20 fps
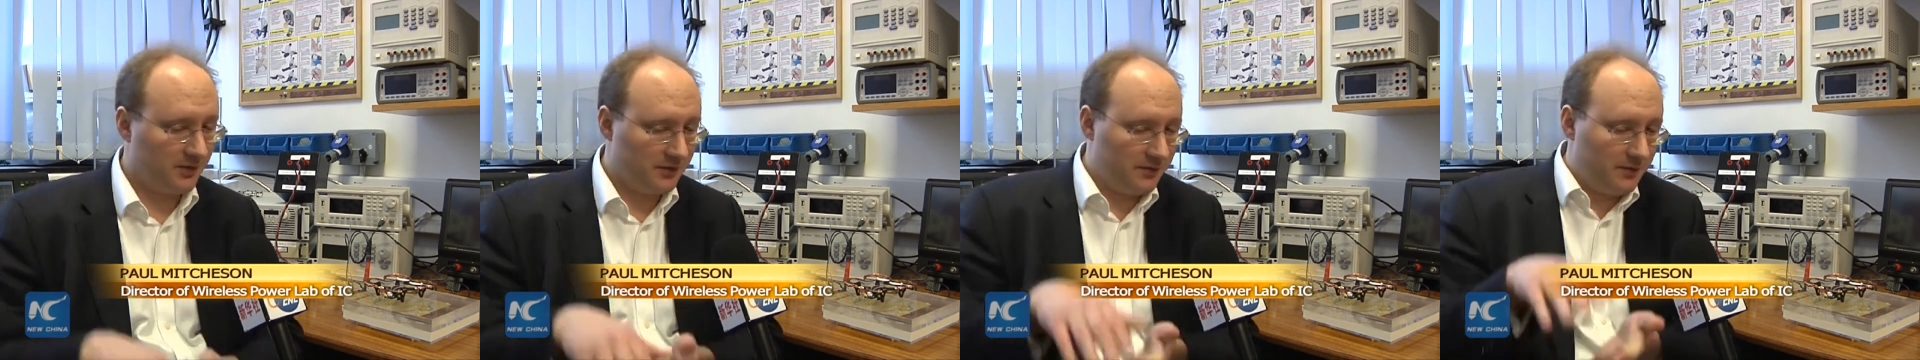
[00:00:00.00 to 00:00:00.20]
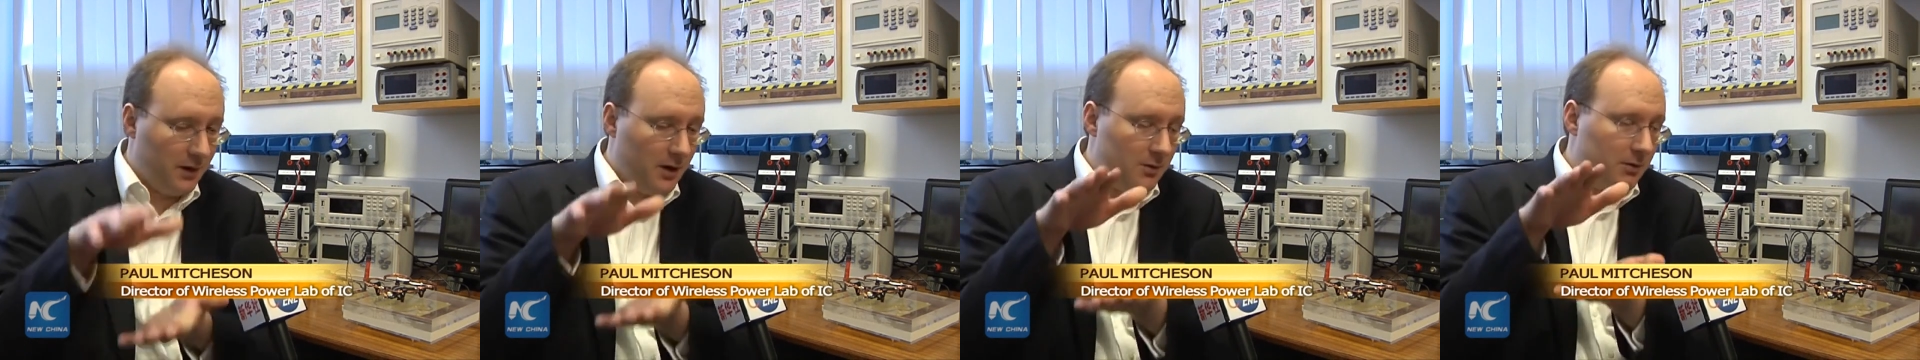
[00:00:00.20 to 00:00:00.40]
a
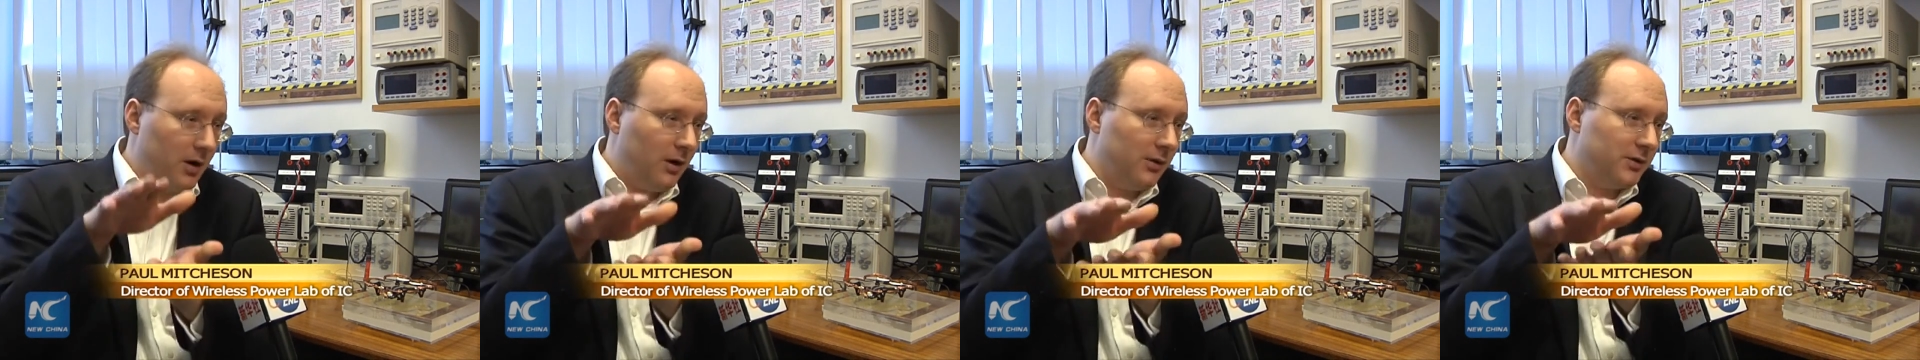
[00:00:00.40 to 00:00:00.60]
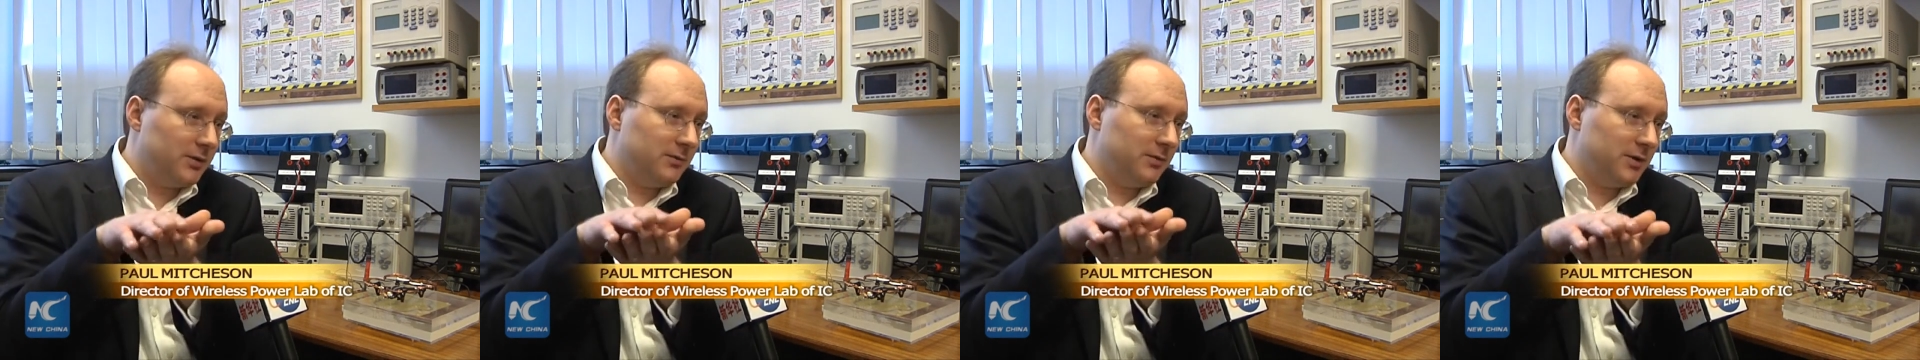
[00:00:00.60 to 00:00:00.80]
phone
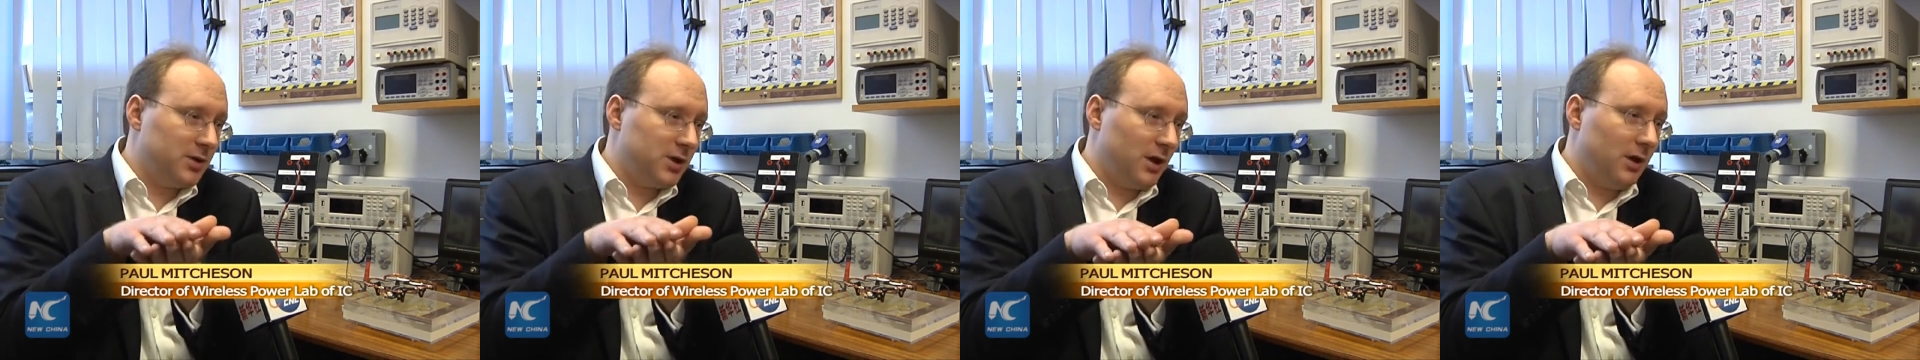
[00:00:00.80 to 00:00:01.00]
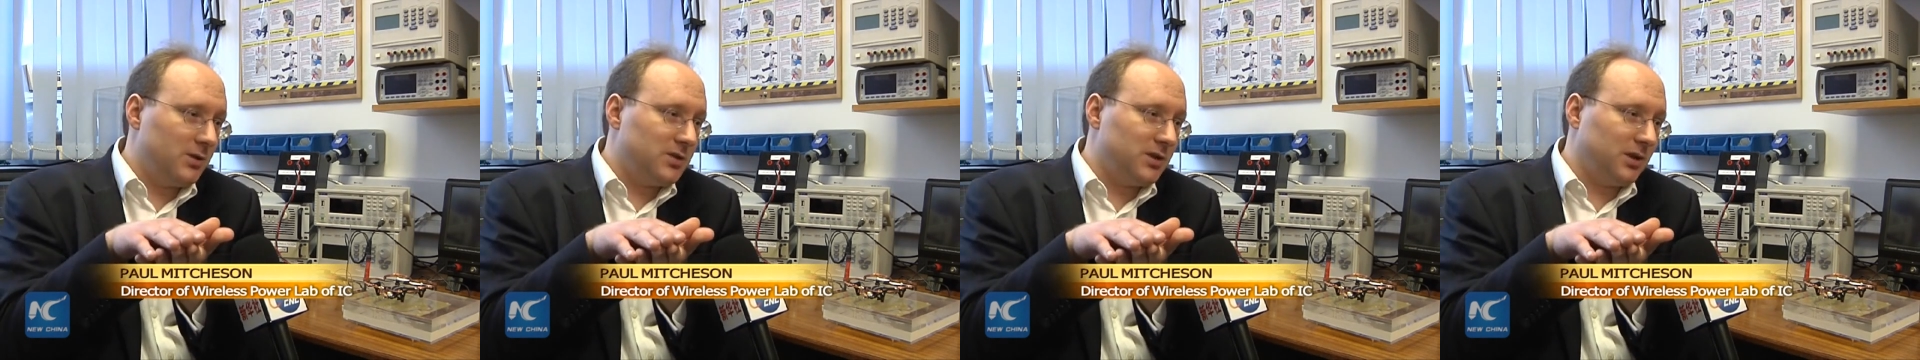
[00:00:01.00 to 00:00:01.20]
onto a
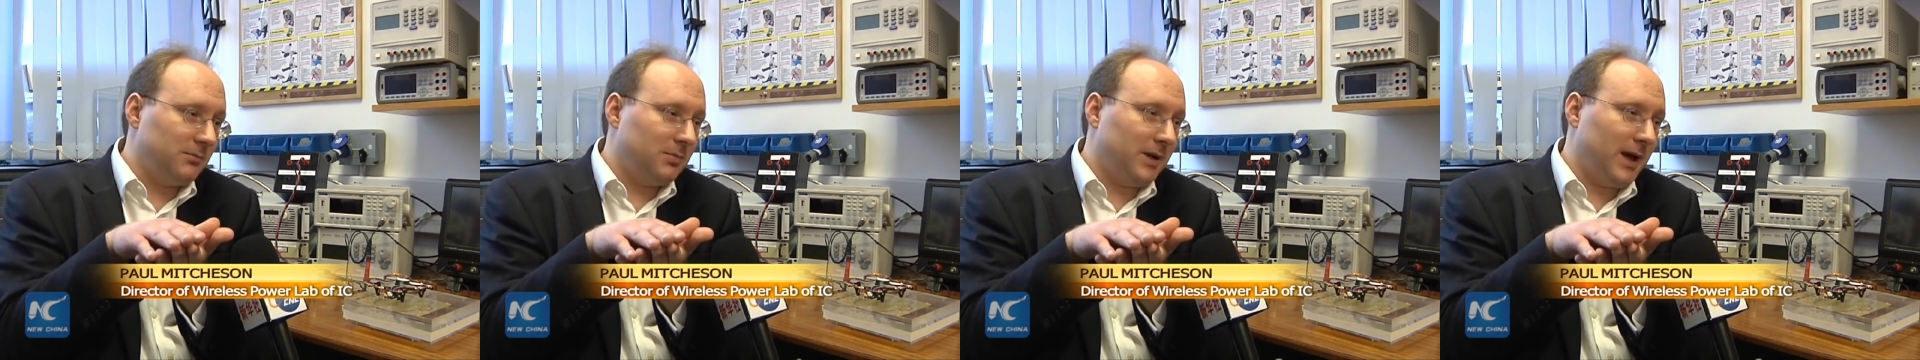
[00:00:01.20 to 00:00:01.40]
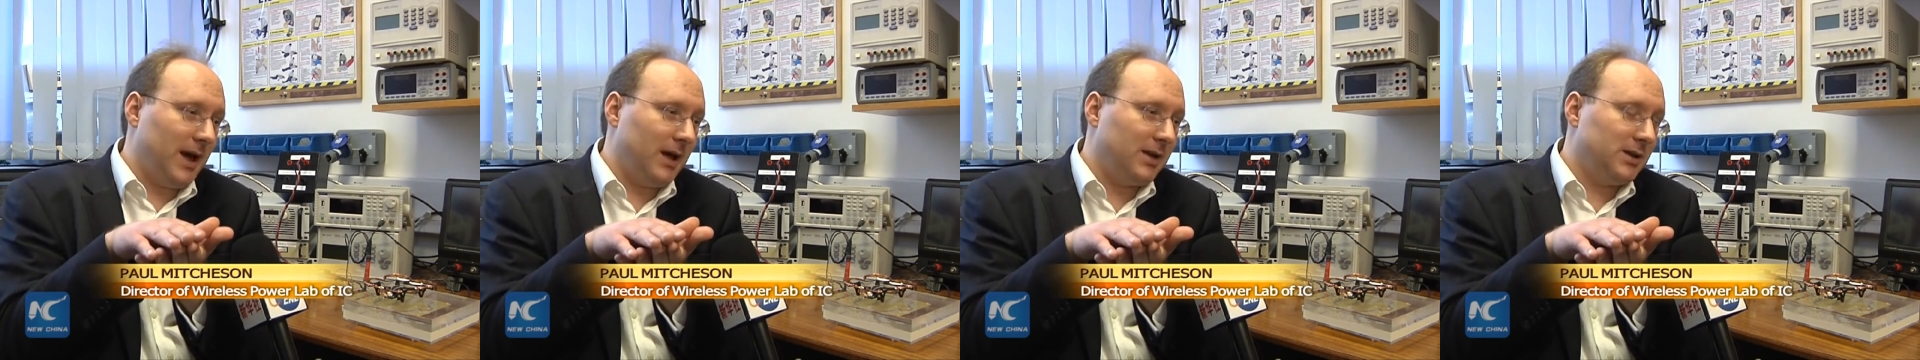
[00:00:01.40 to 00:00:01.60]
charging
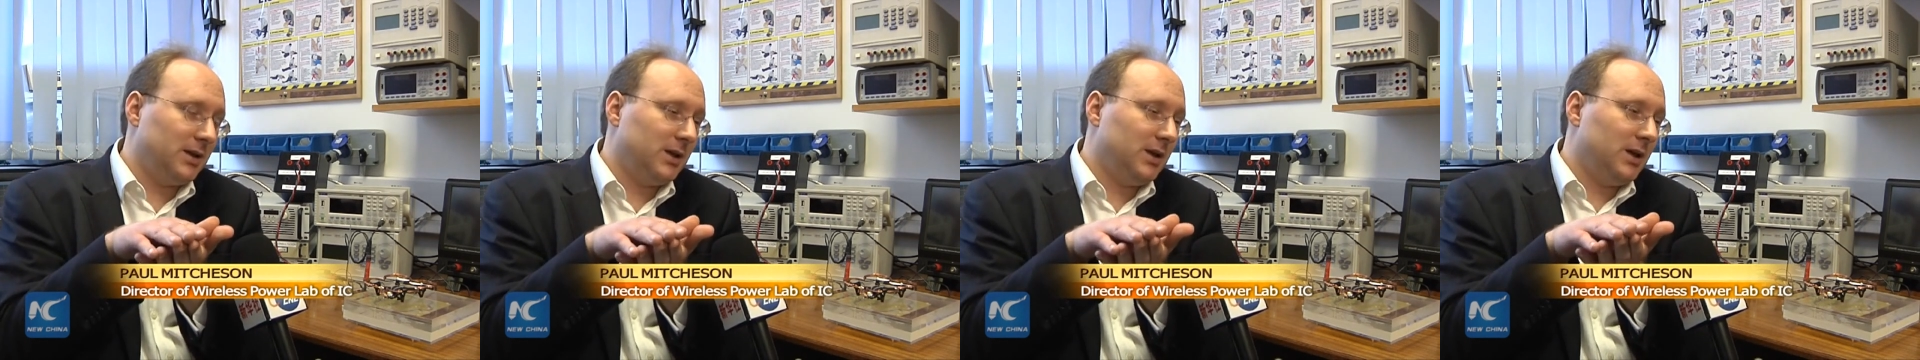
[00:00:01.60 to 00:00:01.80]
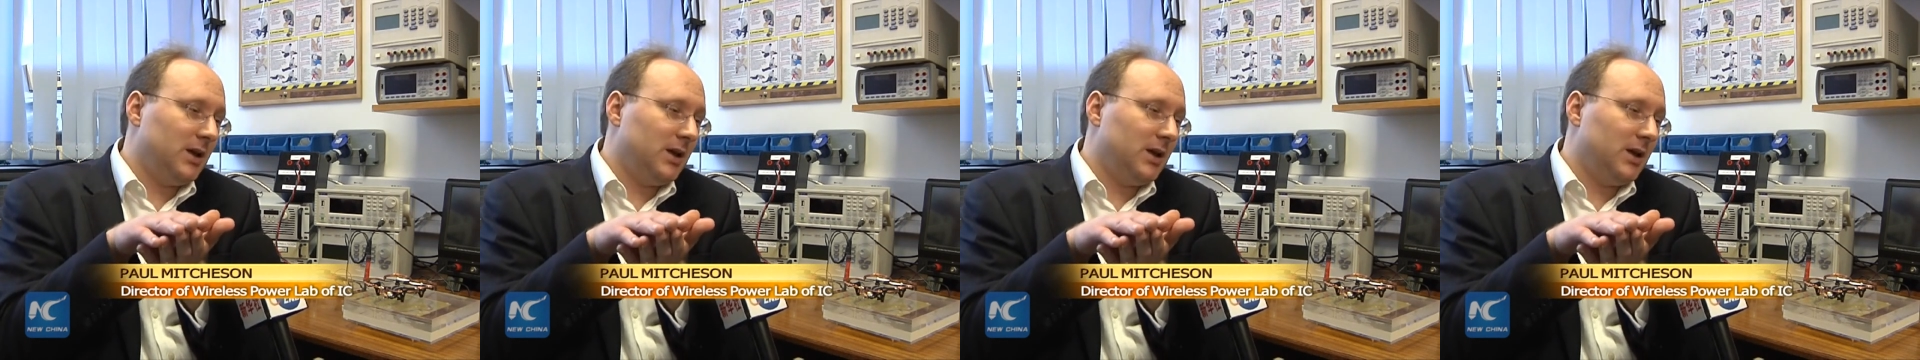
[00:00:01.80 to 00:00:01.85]
pad